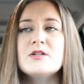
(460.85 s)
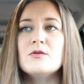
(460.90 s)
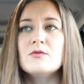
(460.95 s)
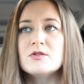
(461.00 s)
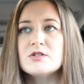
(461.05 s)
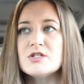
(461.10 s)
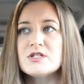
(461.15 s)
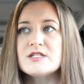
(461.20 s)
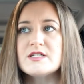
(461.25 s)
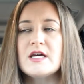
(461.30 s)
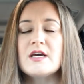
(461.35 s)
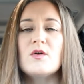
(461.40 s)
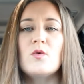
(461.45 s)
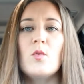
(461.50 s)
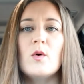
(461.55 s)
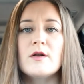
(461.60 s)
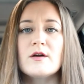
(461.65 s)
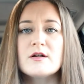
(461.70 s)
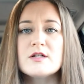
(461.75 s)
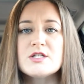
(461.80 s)
Don't just take
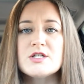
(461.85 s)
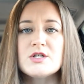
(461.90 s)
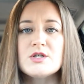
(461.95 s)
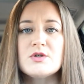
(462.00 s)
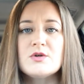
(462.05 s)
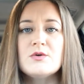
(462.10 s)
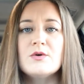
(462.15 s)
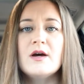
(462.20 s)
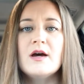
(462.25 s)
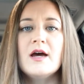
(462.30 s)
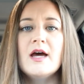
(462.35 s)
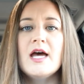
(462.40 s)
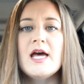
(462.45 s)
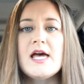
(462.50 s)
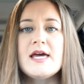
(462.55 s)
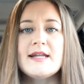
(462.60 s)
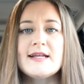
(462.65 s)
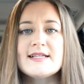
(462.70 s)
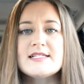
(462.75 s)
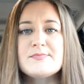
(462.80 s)
one or two
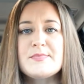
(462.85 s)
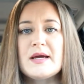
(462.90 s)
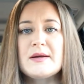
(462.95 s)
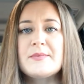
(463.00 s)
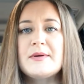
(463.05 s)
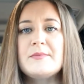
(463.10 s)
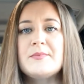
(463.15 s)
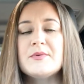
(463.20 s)
and expect